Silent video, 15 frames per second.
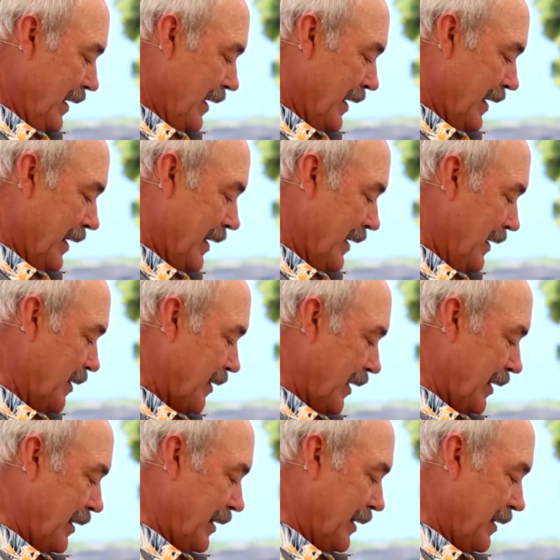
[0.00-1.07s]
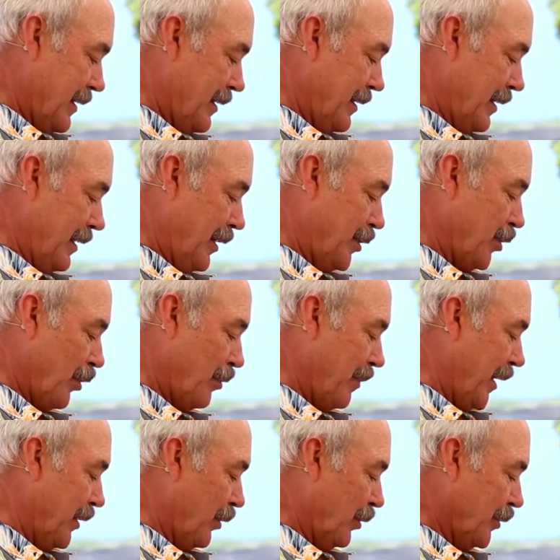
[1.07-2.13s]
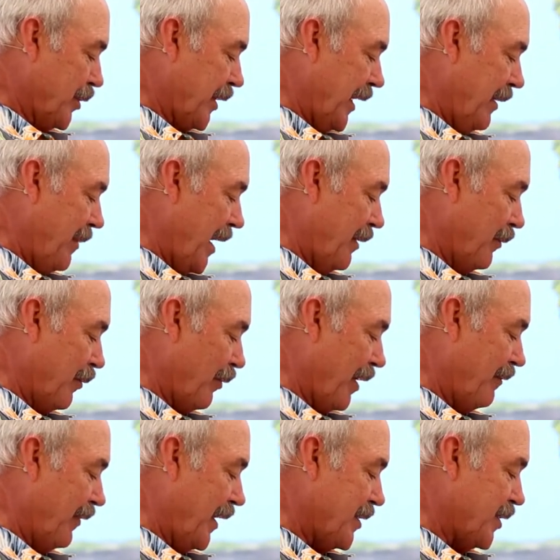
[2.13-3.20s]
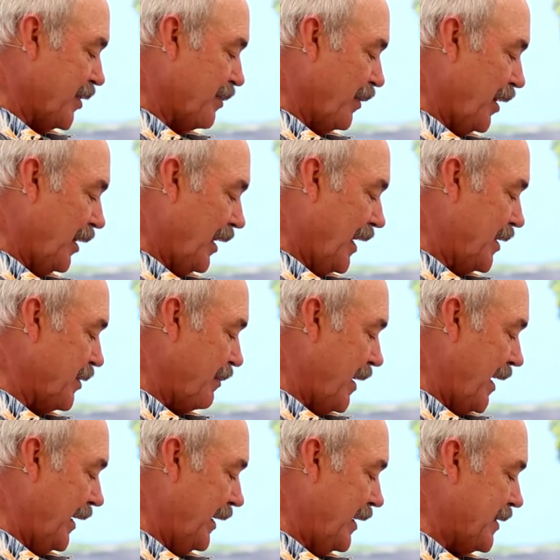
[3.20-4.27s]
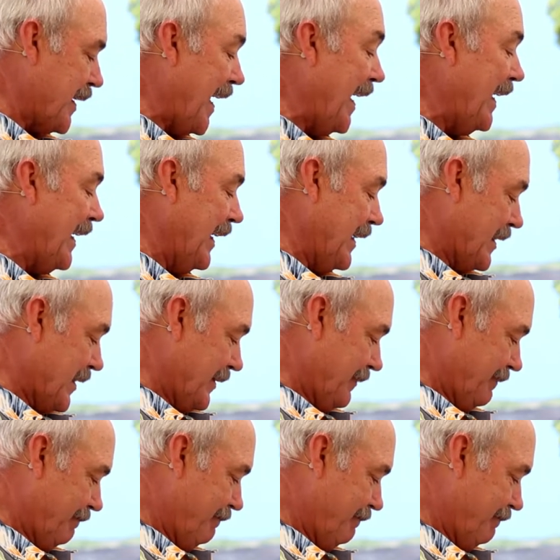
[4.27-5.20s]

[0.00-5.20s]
Uh, he said uh, he showed me an old skinny man with red face and small eyes, man in his 80s